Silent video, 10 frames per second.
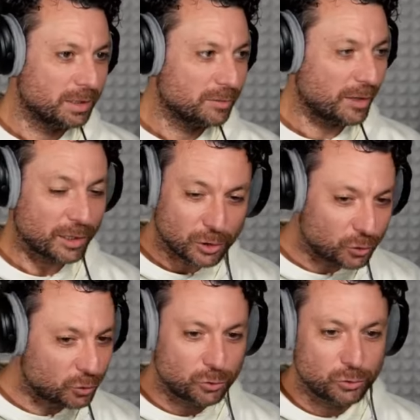It's
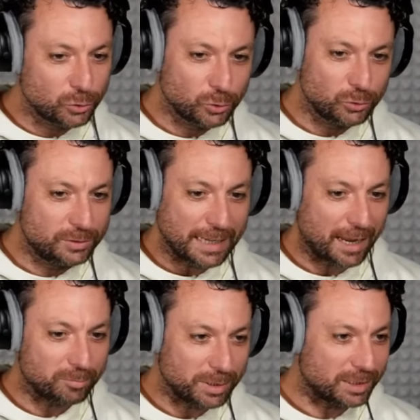2
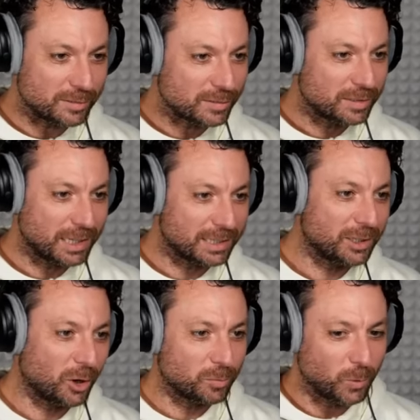damn minutes,
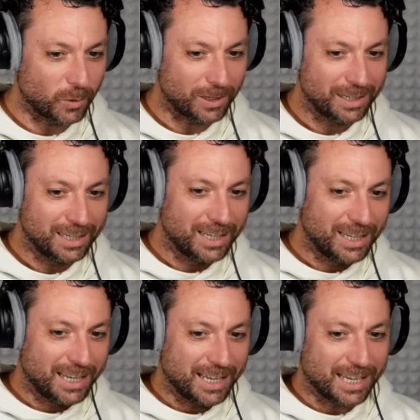not more.
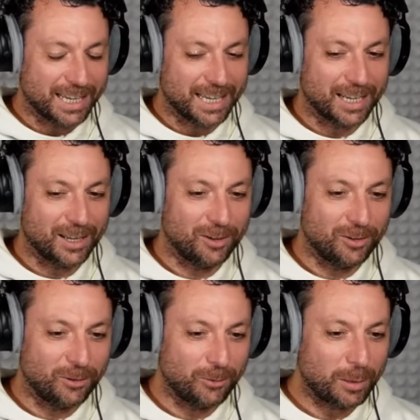
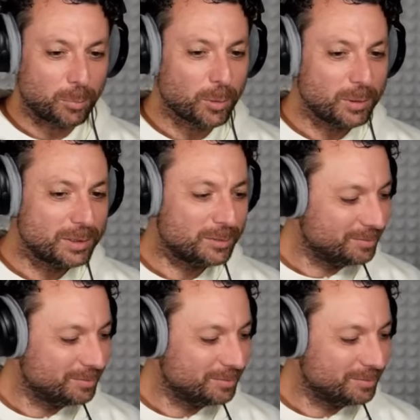Well, probably